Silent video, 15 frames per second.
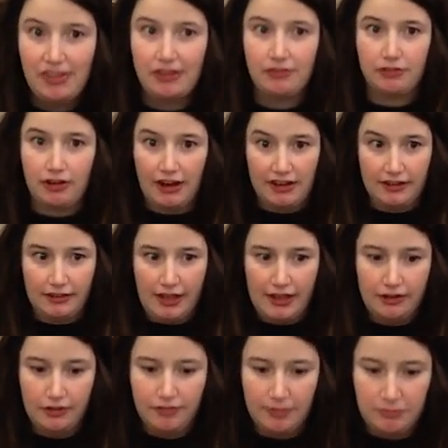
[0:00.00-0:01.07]
like, crying a
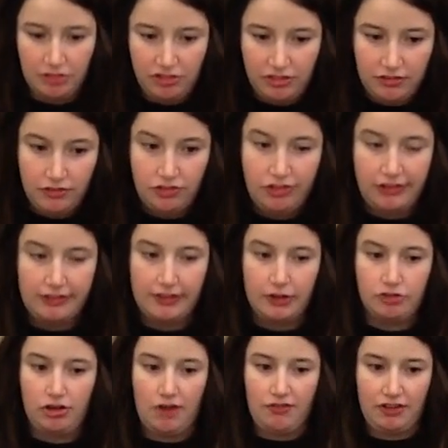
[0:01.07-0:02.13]
lot, or if I'm just like, a lot
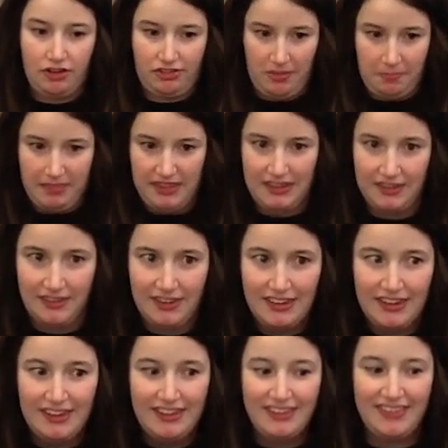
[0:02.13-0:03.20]
of traffic or something, and
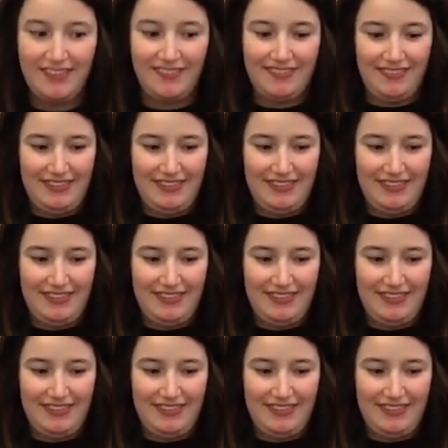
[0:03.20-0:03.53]
so.